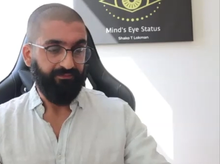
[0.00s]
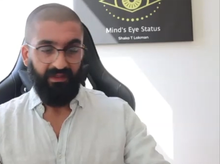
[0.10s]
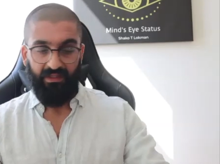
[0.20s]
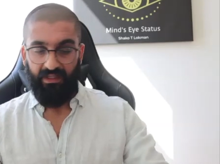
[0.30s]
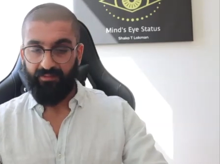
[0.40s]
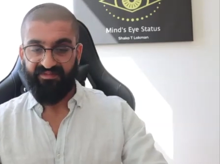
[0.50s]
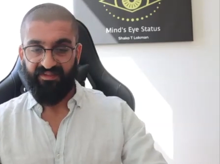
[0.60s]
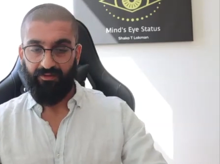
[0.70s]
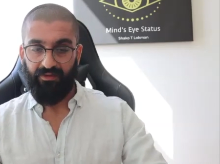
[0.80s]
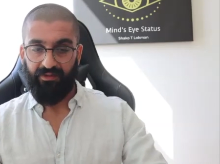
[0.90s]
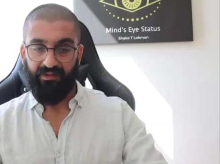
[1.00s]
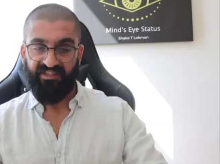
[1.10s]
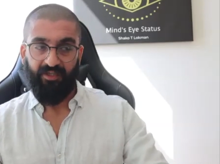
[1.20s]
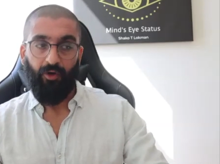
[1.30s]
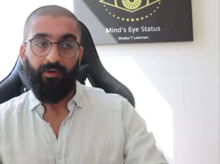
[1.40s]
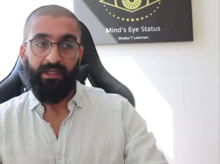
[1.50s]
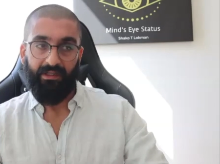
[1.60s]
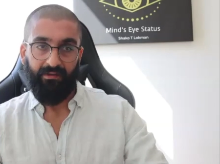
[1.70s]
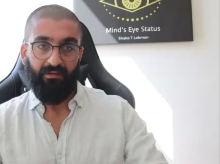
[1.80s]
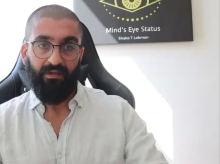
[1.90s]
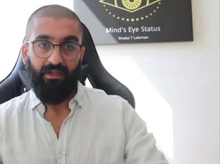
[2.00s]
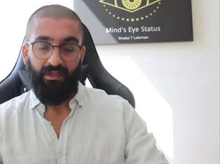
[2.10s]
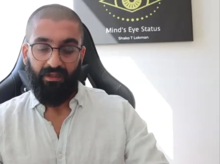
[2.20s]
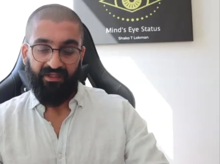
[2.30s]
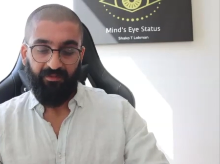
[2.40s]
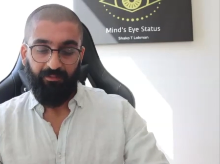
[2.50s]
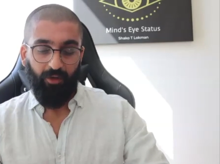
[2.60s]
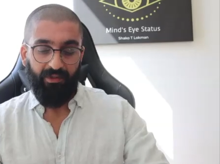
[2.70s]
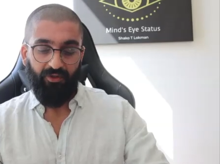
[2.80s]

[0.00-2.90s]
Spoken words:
Absolutely. It's owning it. Like the moment you